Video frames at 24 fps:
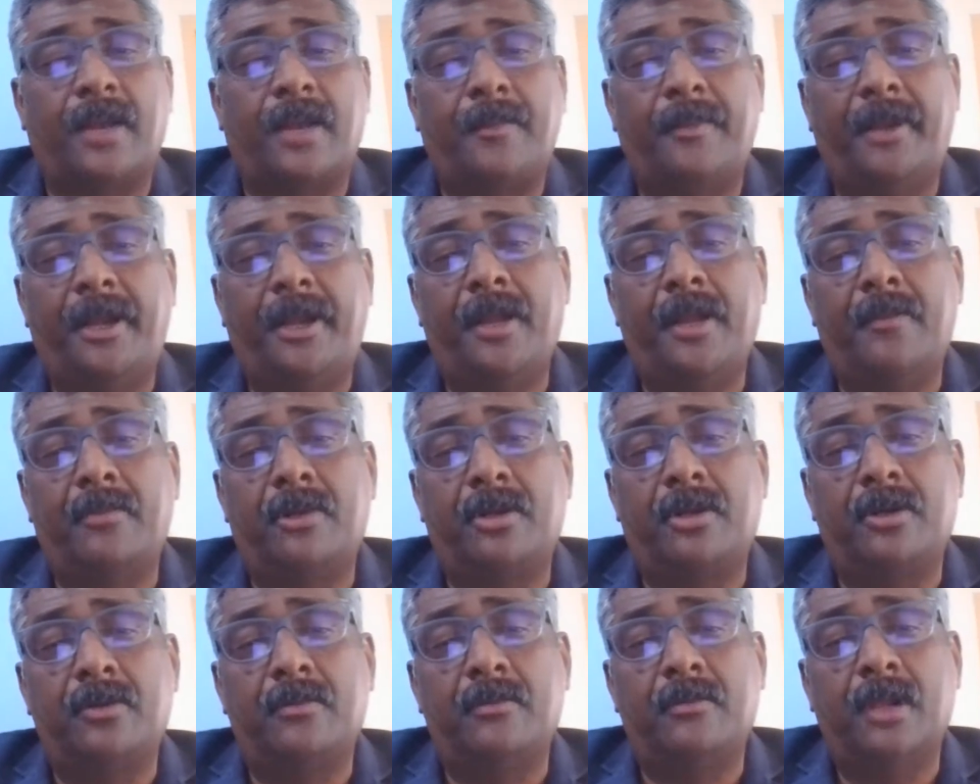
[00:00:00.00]
and
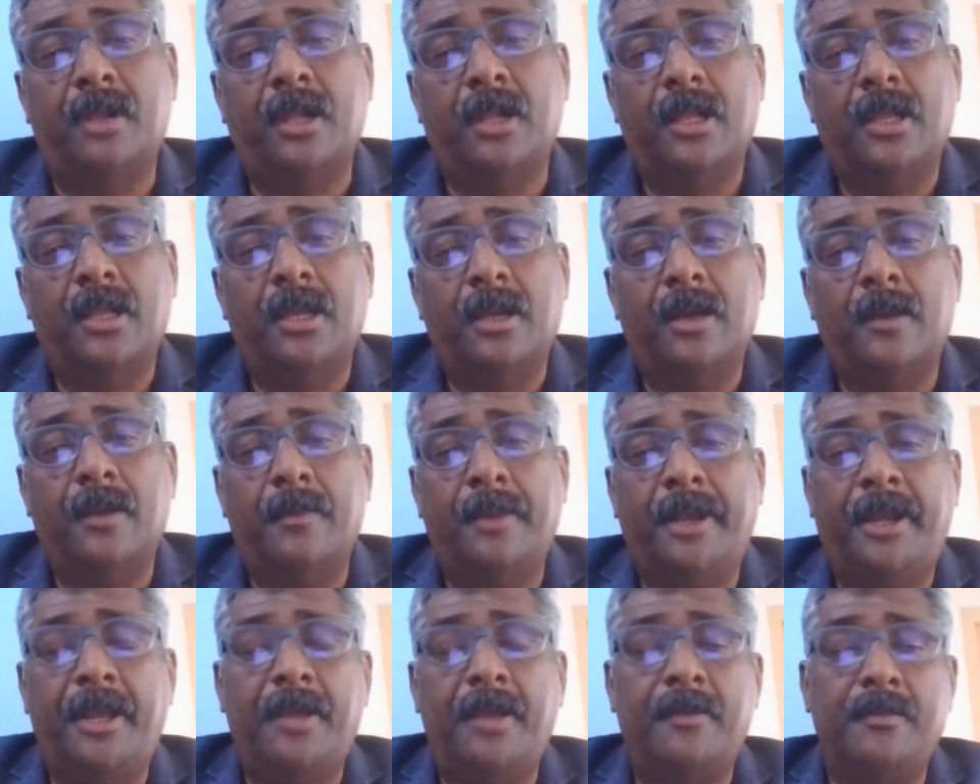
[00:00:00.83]

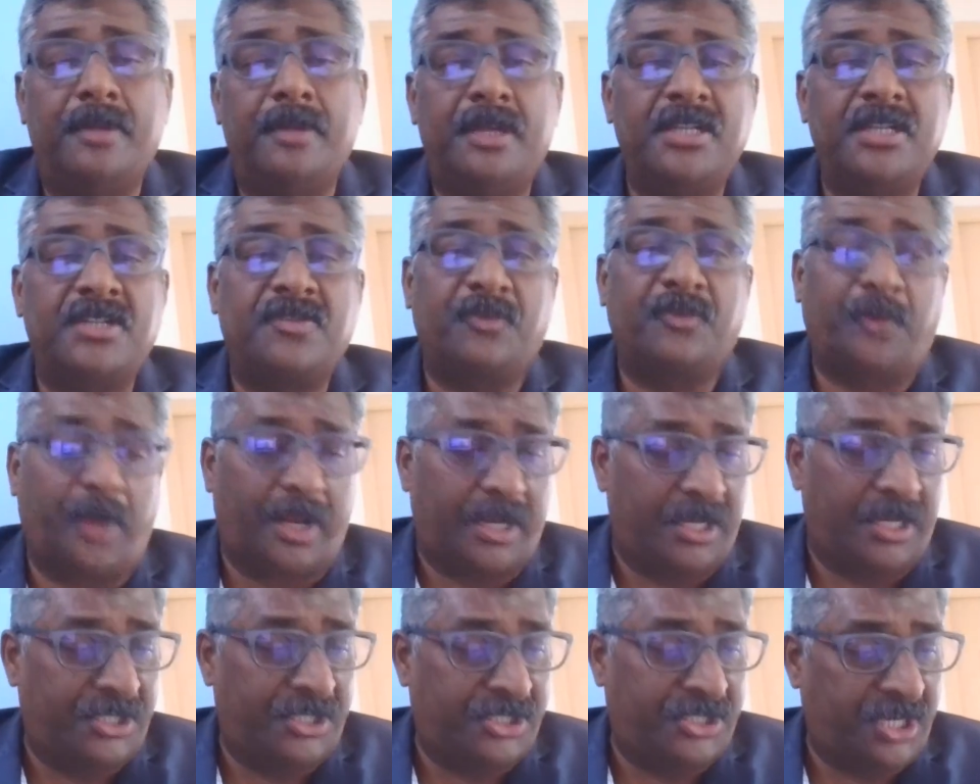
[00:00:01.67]
medium is
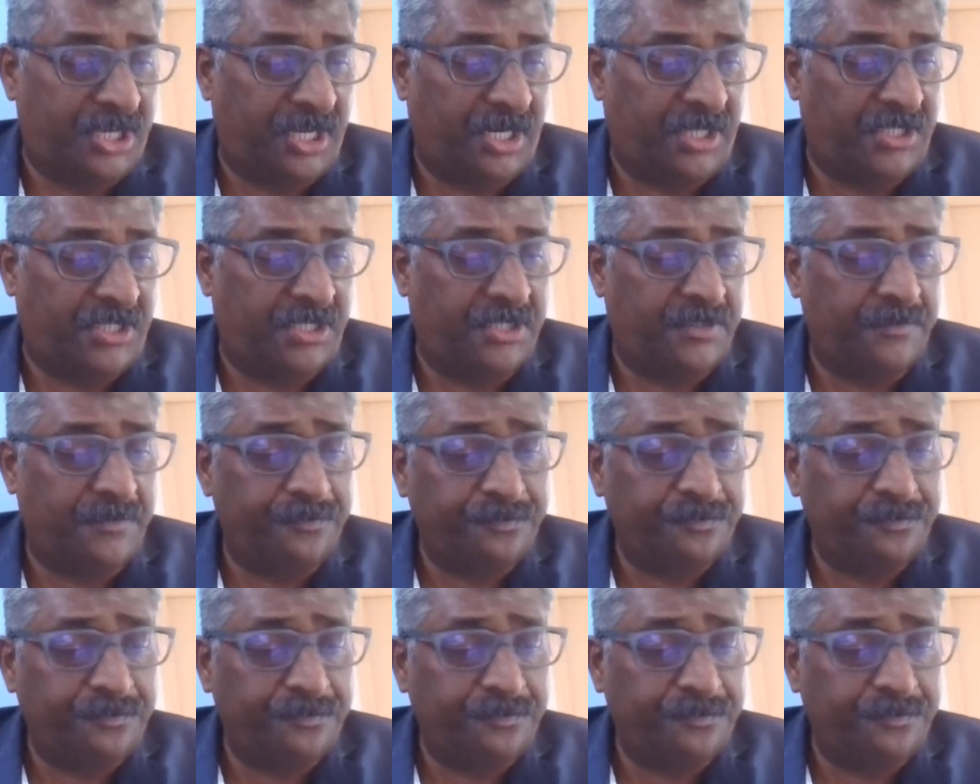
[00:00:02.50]
weekly chart.